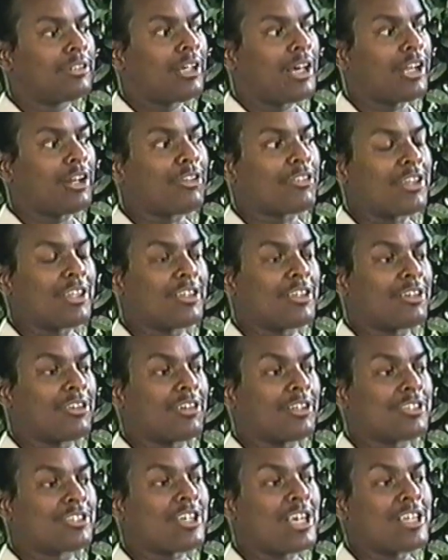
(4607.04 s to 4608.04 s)
I don't think
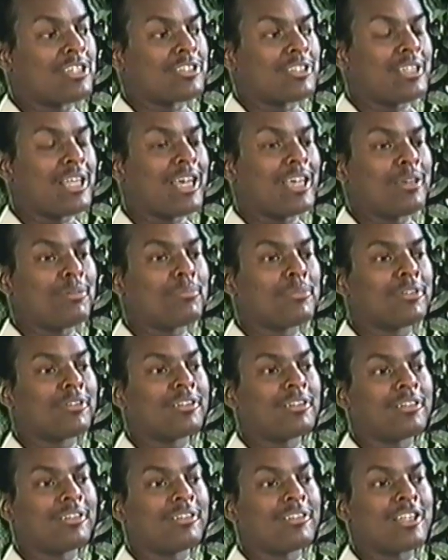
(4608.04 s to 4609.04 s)
they're going to change the name
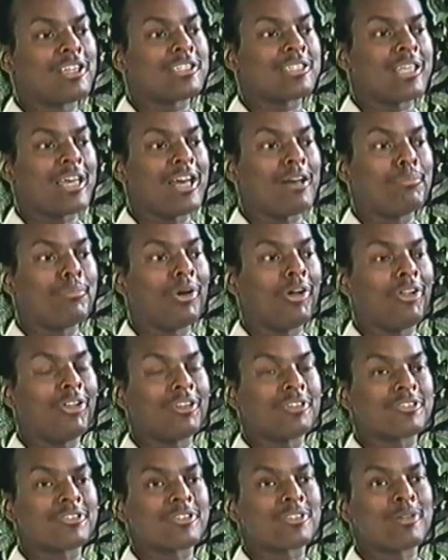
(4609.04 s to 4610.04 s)
unless they have
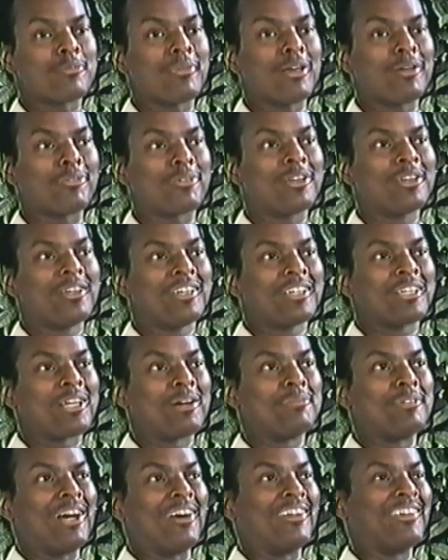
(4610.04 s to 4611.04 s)
balls or something. No.
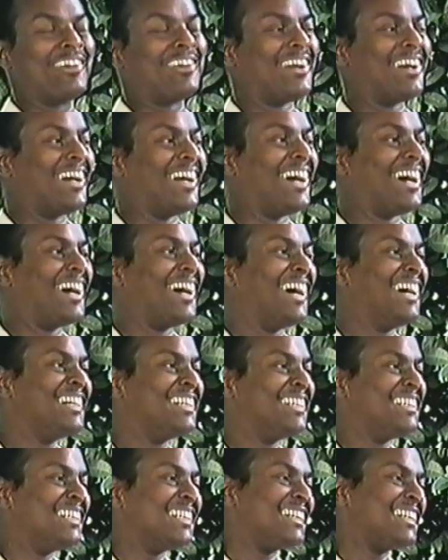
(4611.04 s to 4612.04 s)
Come down here.
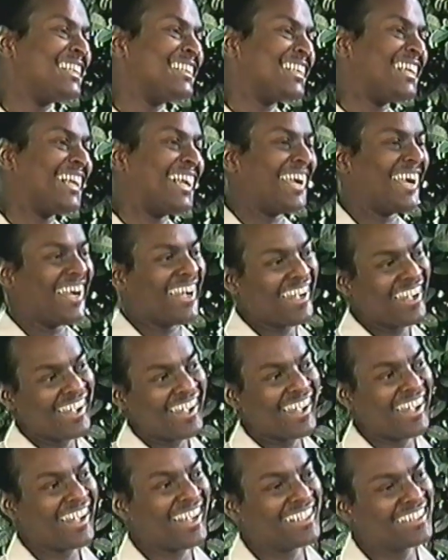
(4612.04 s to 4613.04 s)

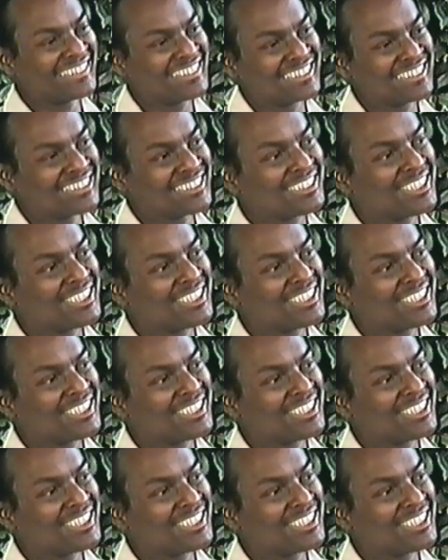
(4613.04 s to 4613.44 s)
Exactly.